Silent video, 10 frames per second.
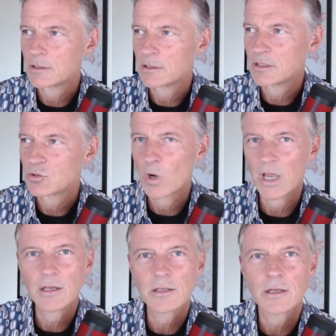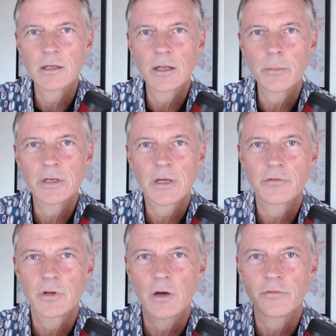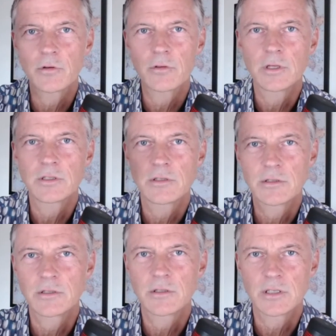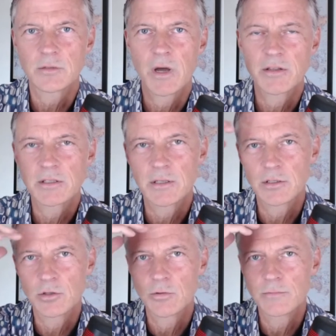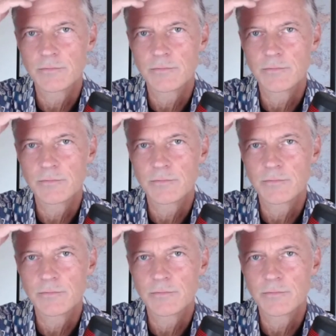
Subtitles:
dissuade a little bit after these 6 months that you?